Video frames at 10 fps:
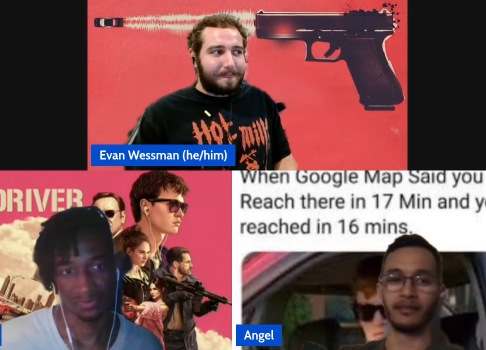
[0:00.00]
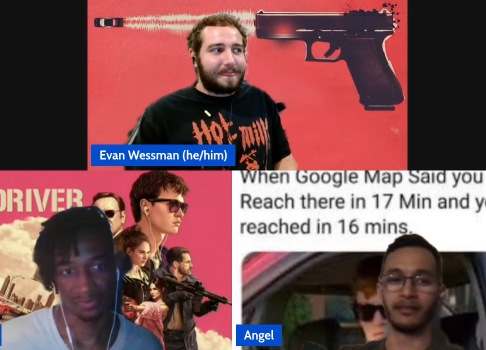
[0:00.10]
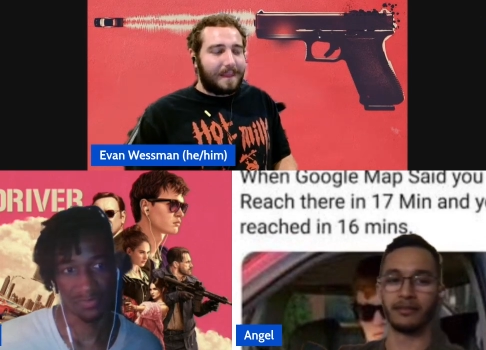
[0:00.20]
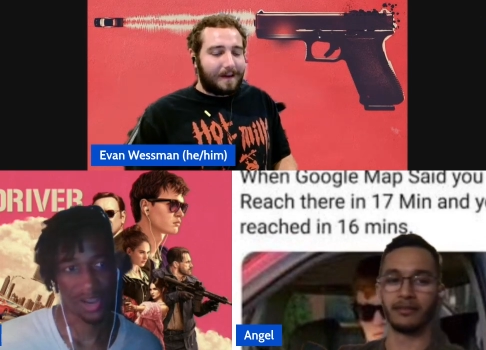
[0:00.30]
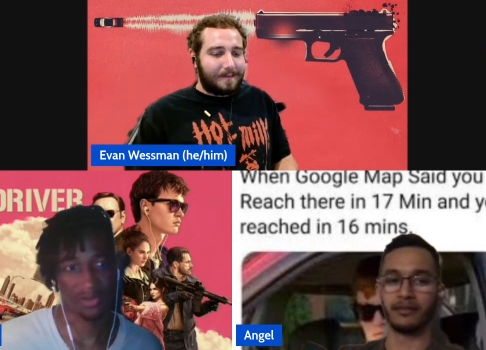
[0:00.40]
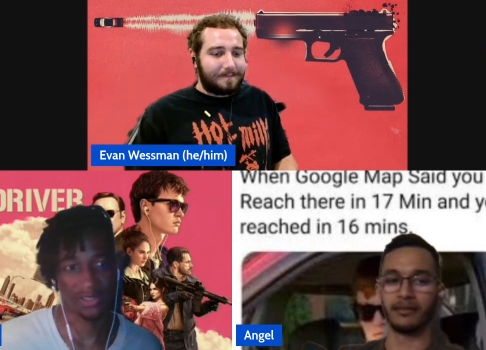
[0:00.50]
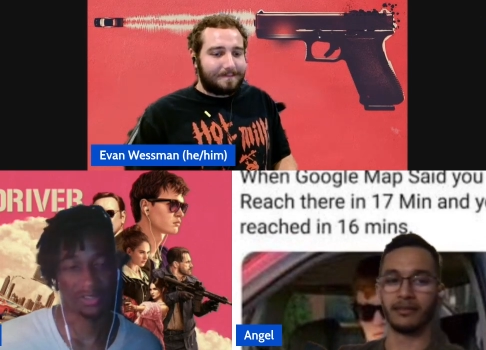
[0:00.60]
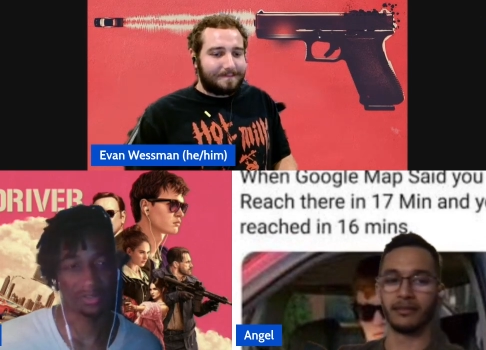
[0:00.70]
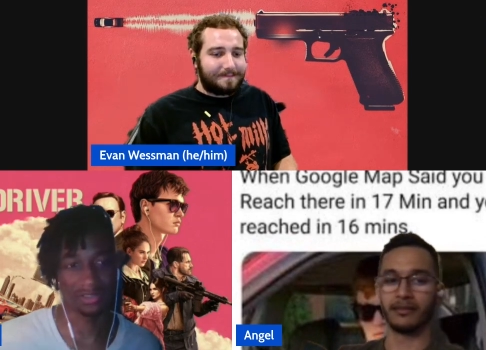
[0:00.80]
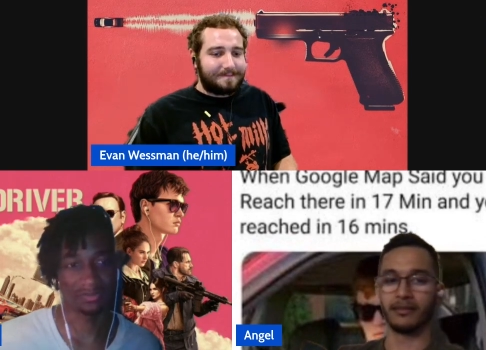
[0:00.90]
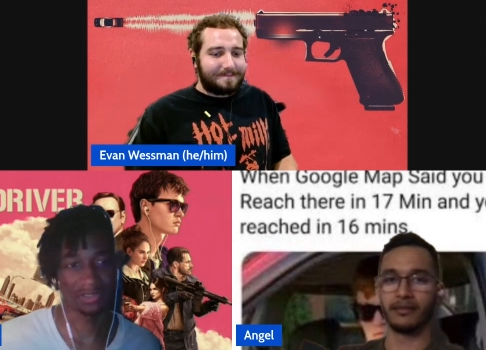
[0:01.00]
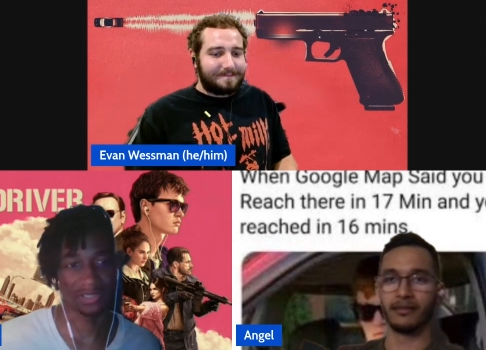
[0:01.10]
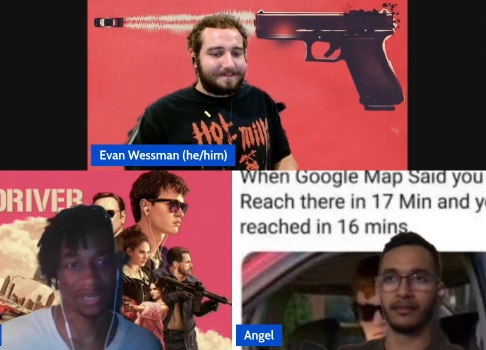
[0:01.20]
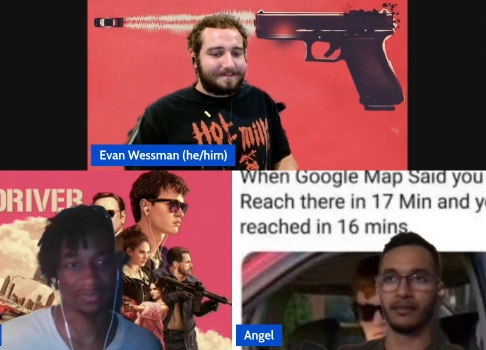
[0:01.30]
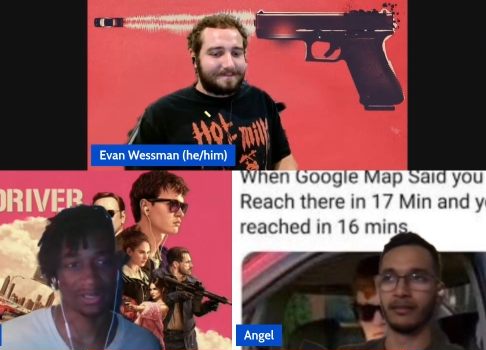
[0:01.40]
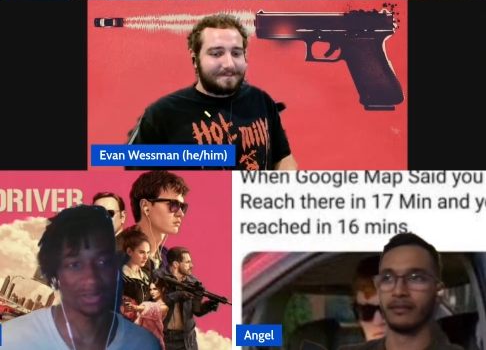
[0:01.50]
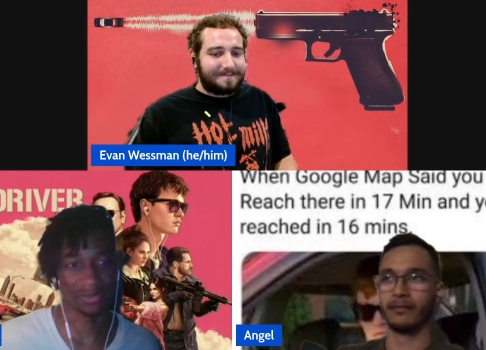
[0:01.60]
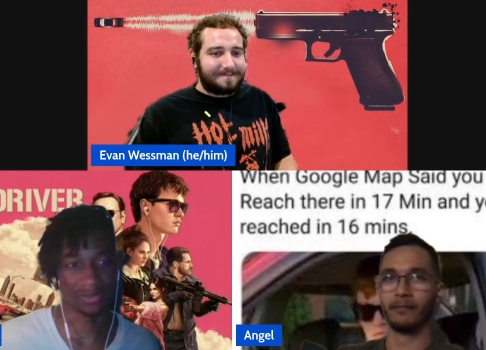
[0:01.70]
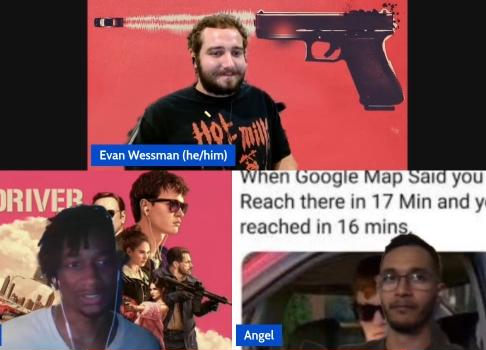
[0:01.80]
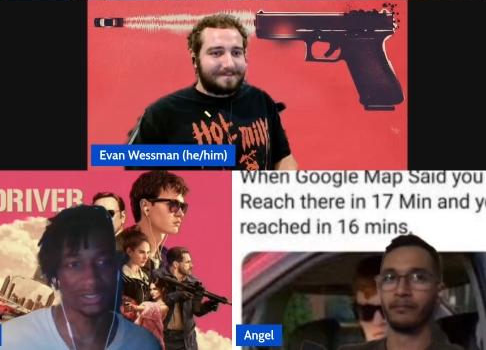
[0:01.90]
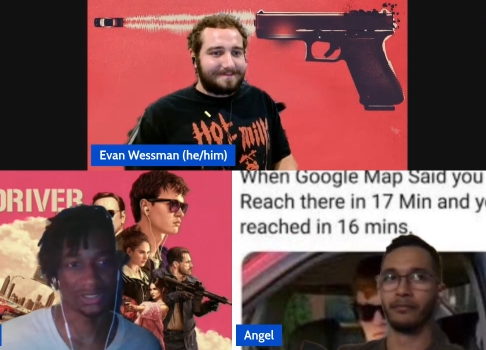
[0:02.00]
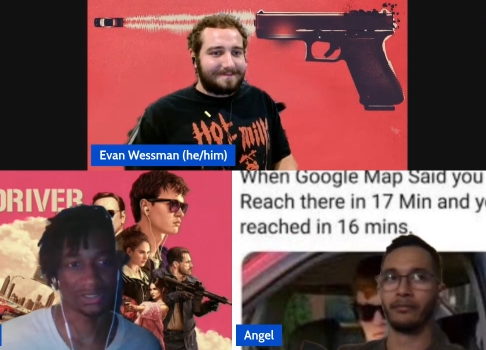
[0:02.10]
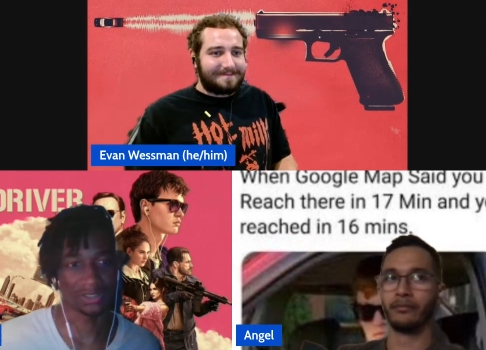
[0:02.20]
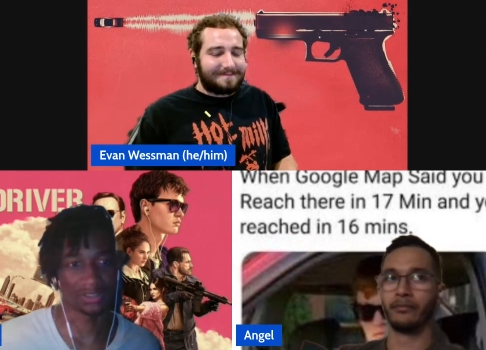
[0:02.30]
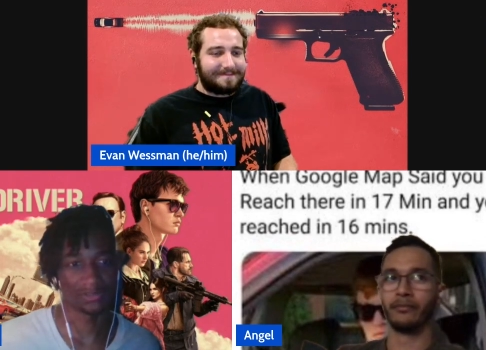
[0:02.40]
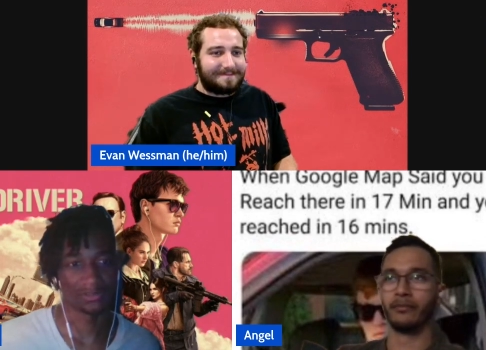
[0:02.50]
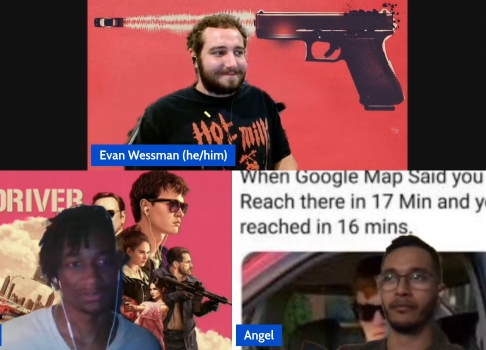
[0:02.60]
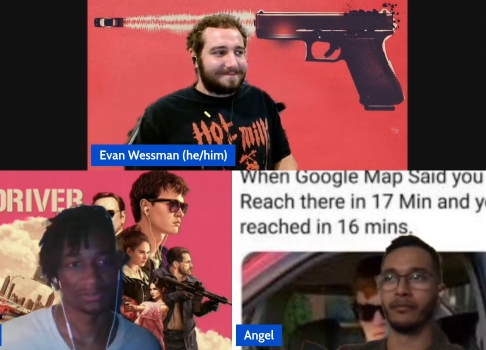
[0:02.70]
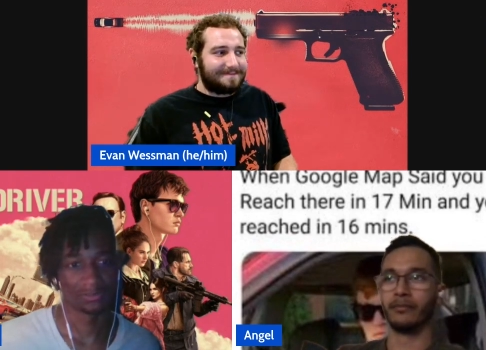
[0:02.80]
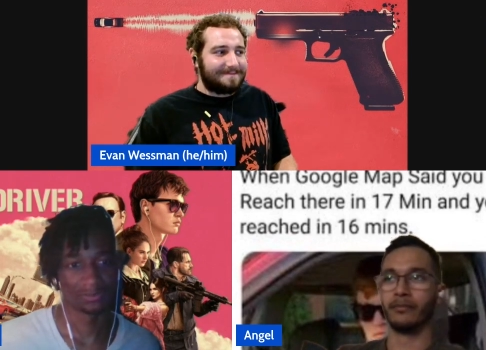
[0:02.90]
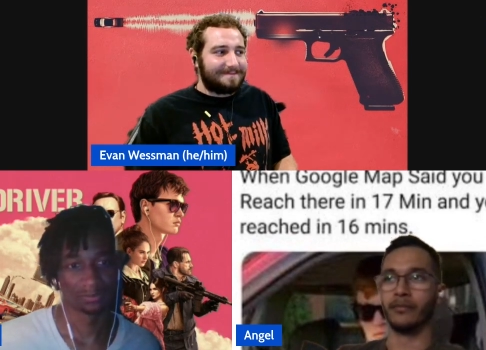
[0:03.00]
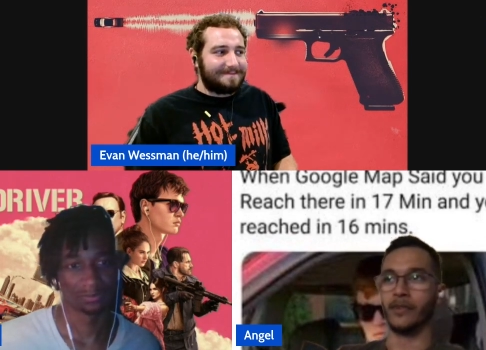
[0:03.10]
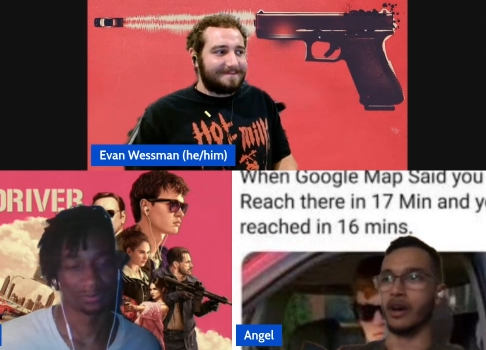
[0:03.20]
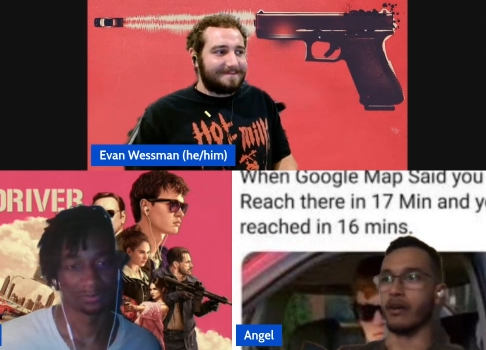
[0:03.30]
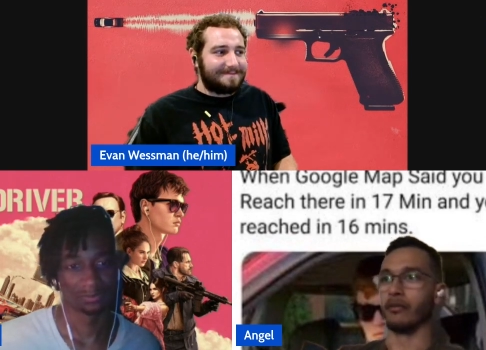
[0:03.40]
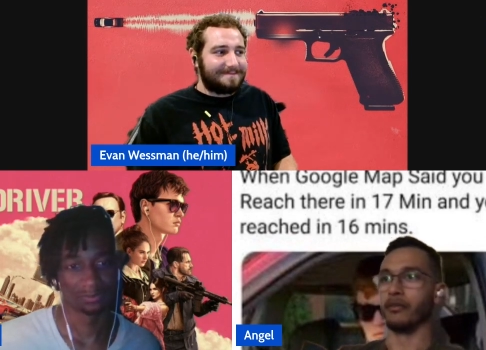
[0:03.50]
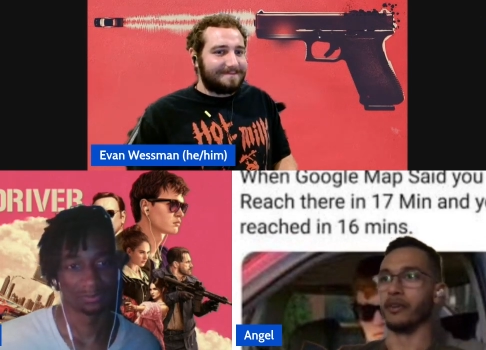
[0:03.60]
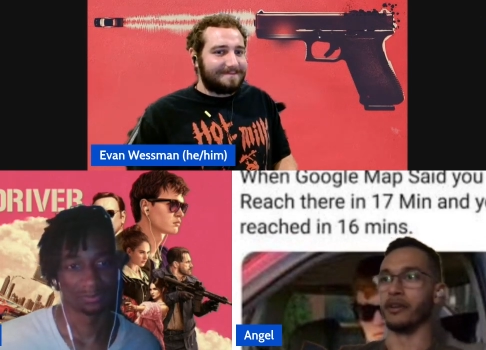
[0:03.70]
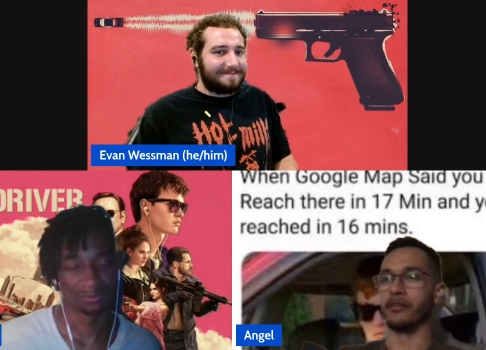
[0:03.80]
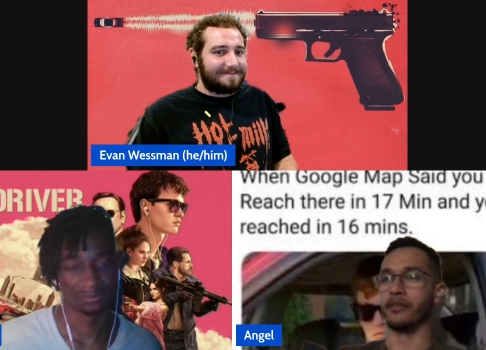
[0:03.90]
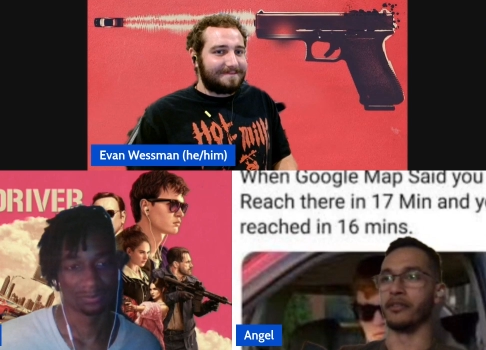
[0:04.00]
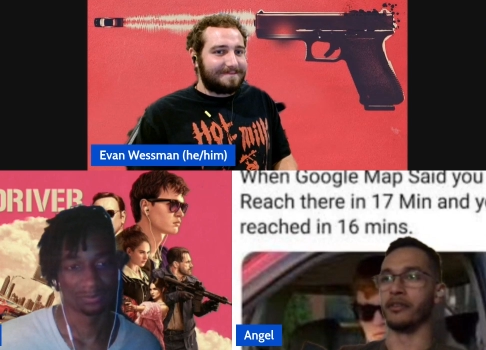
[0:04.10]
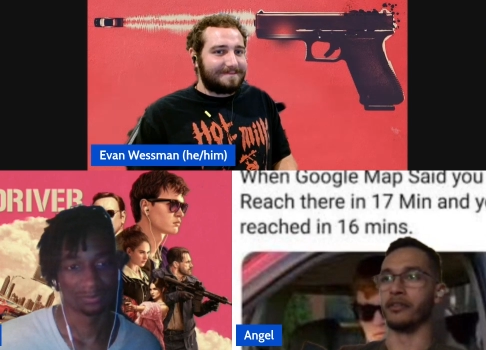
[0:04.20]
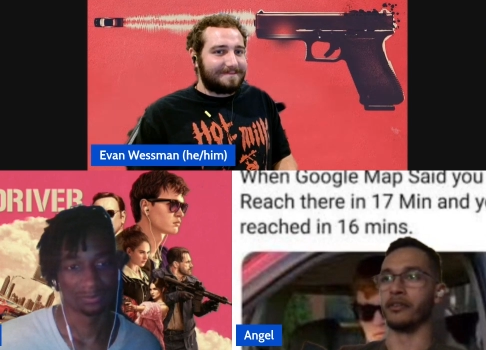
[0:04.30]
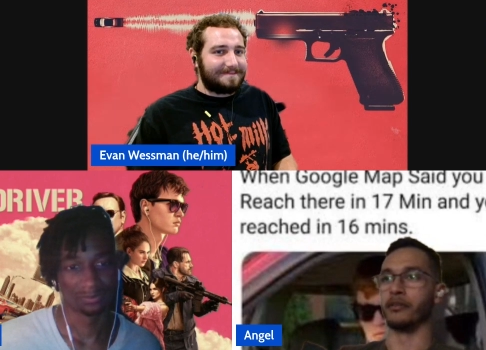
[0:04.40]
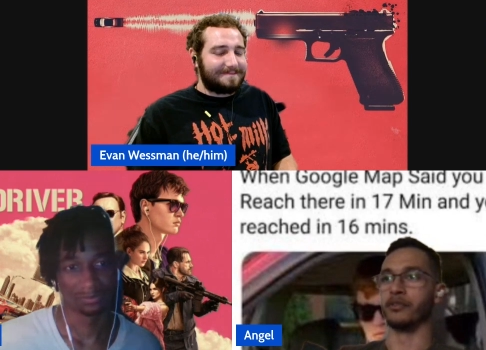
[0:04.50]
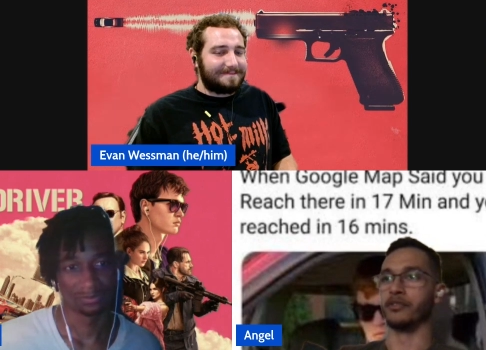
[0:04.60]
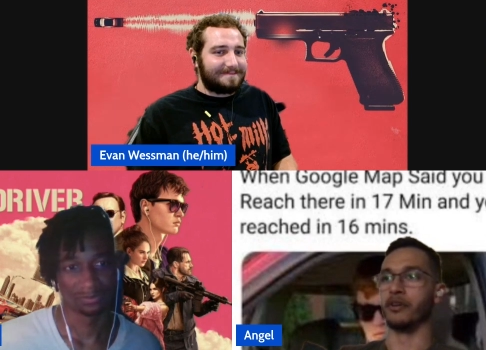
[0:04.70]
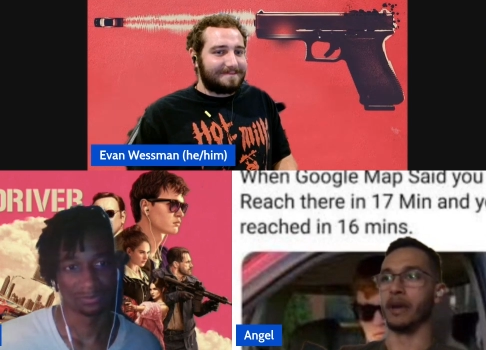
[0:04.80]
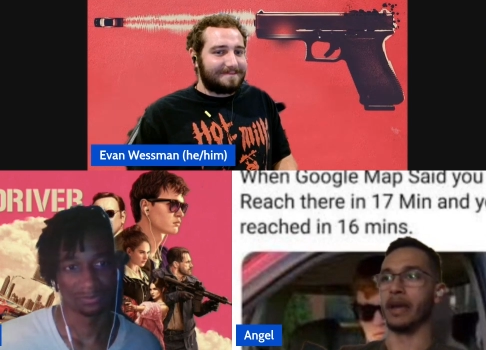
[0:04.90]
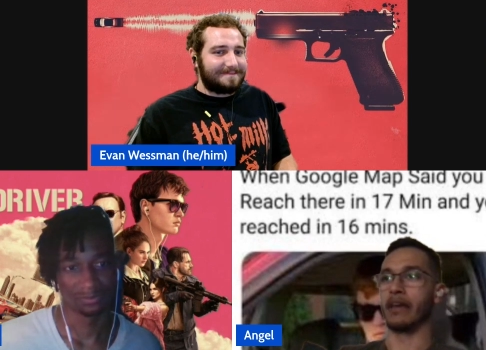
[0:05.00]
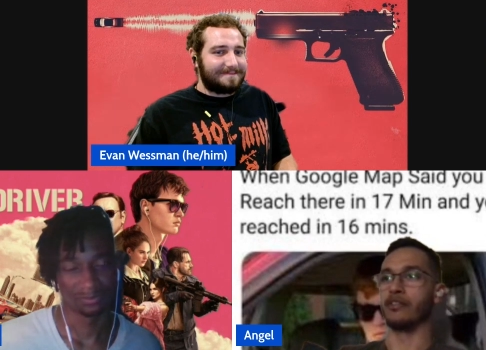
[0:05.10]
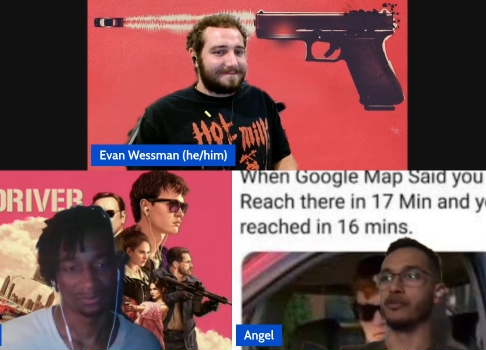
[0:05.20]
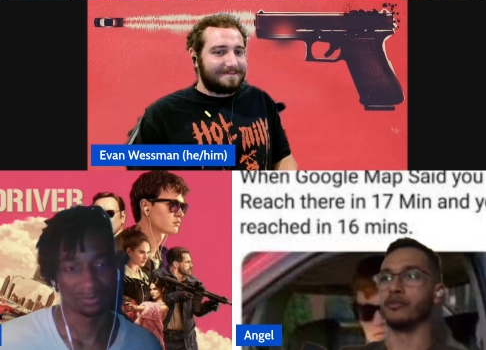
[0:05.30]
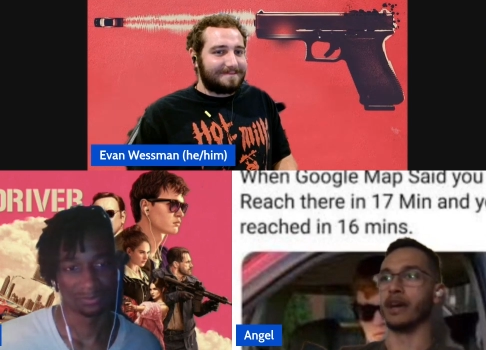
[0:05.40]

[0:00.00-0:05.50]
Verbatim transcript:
Speaker 1: No, he couldn't even dive out of the way of the car.
Speaker 2: No, there, there, there was no way. I do not